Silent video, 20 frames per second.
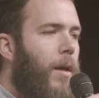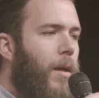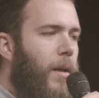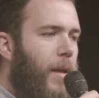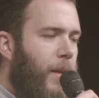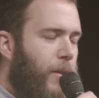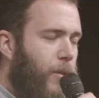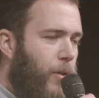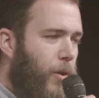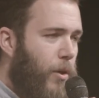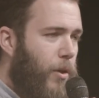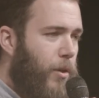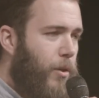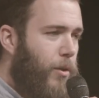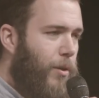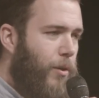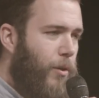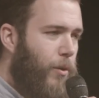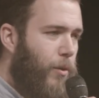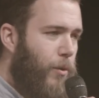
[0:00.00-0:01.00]
it's good
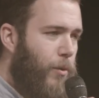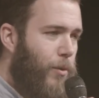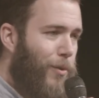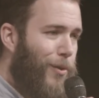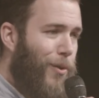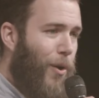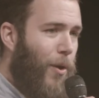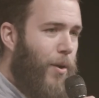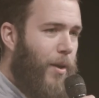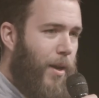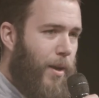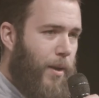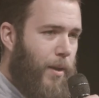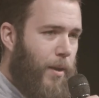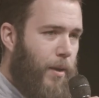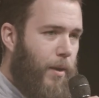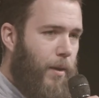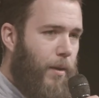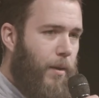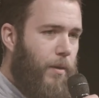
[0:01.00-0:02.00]
to start
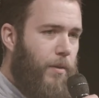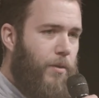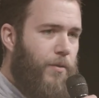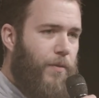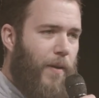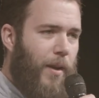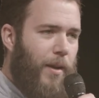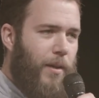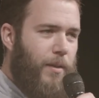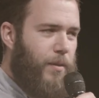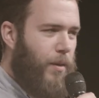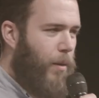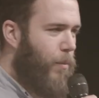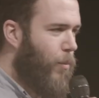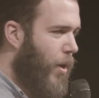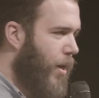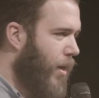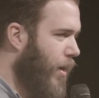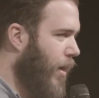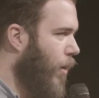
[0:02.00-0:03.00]
getting, finding some
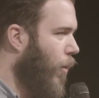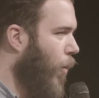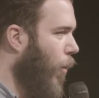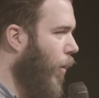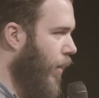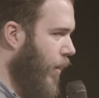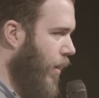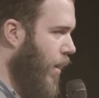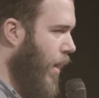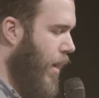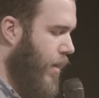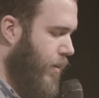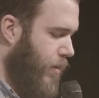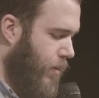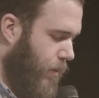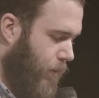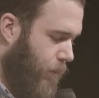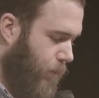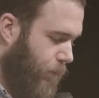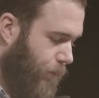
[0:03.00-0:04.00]
way to get
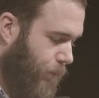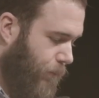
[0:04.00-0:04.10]
organized